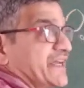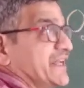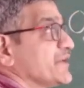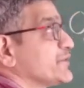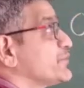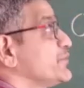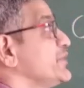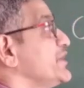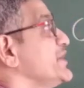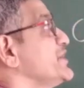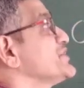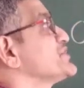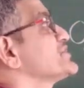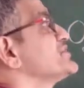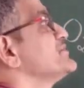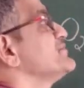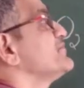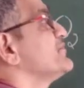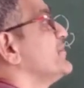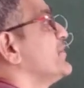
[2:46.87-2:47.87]

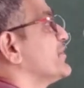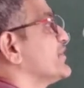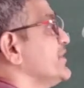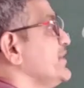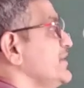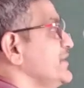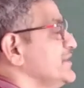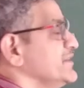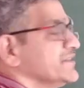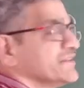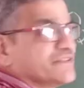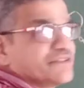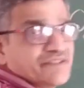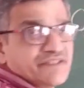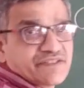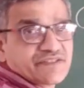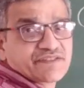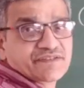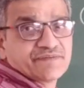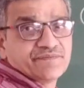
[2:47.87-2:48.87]
calculation for
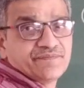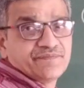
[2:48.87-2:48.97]
this.